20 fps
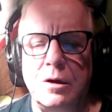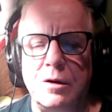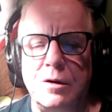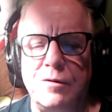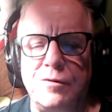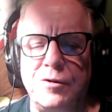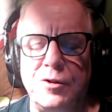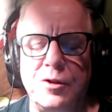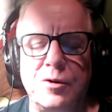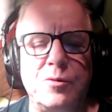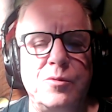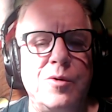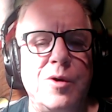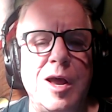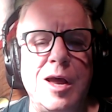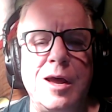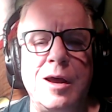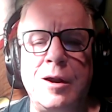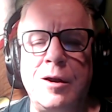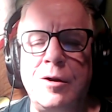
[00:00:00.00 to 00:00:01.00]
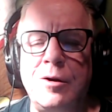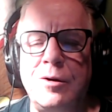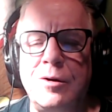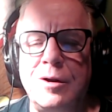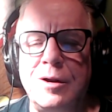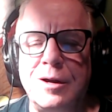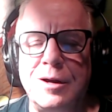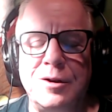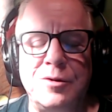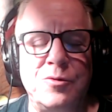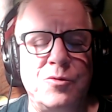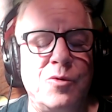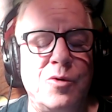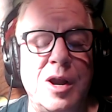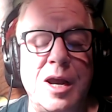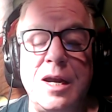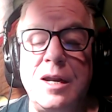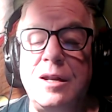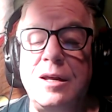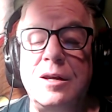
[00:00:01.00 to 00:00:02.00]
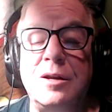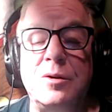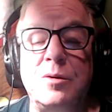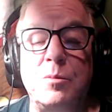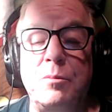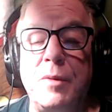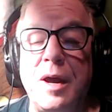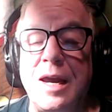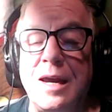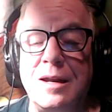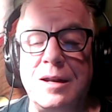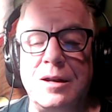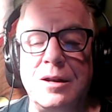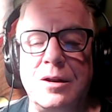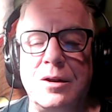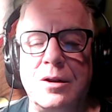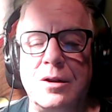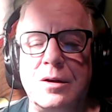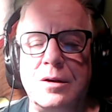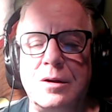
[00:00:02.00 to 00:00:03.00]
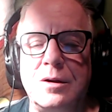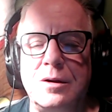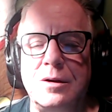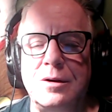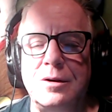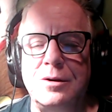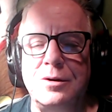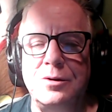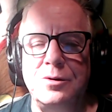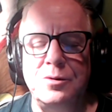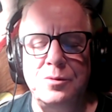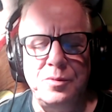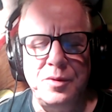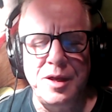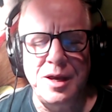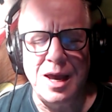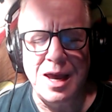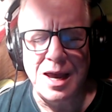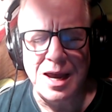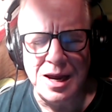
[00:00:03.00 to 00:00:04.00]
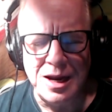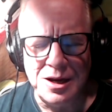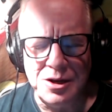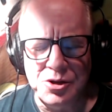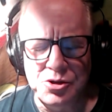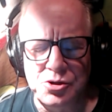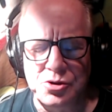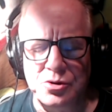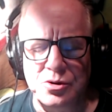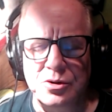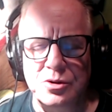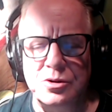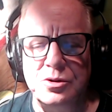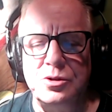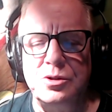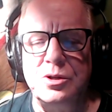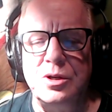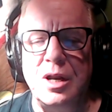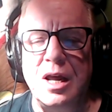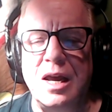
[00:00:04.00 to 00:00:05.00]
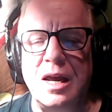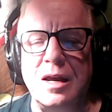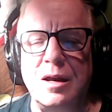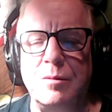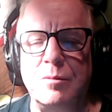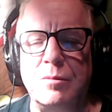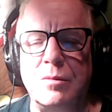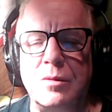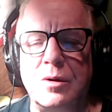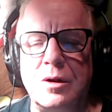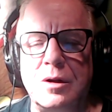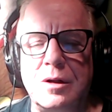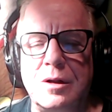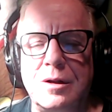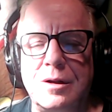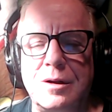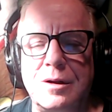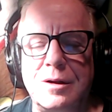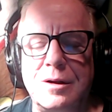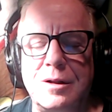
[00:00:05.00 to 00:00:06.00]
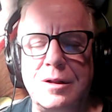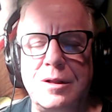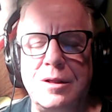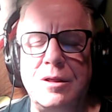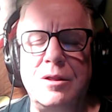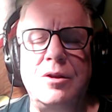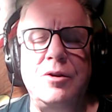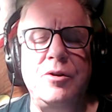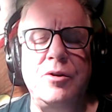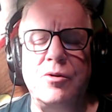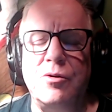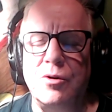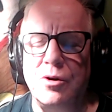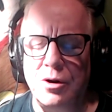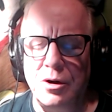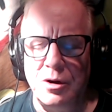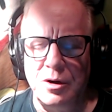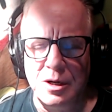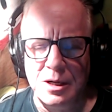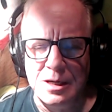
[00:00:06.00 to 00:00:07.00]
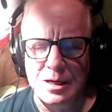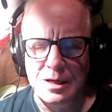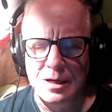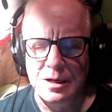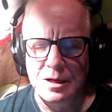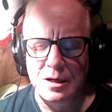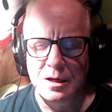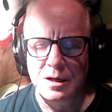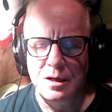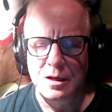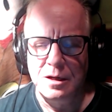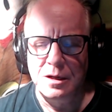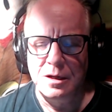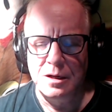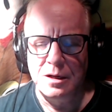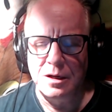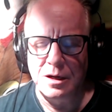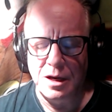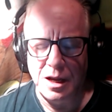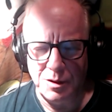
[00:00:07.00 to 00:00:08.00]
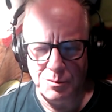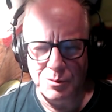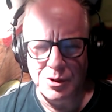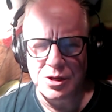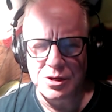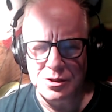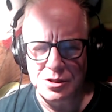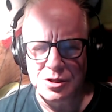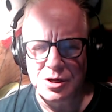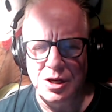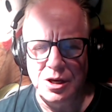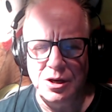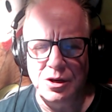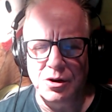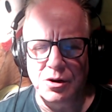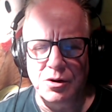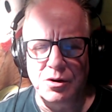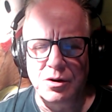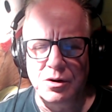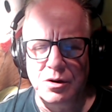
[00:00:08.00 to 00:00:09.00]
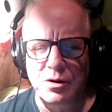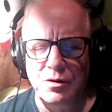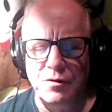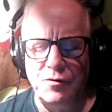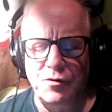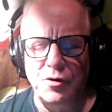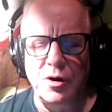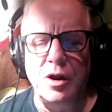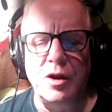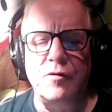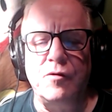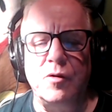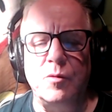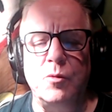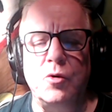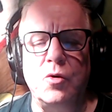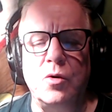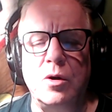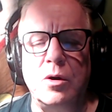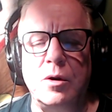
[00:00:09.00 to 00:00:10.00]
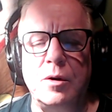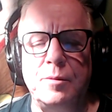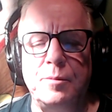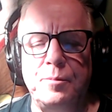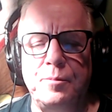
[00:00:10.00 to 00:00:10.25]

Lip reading: for the rare and radiant maiden whom the angels name Lenore, nameless here forevermore.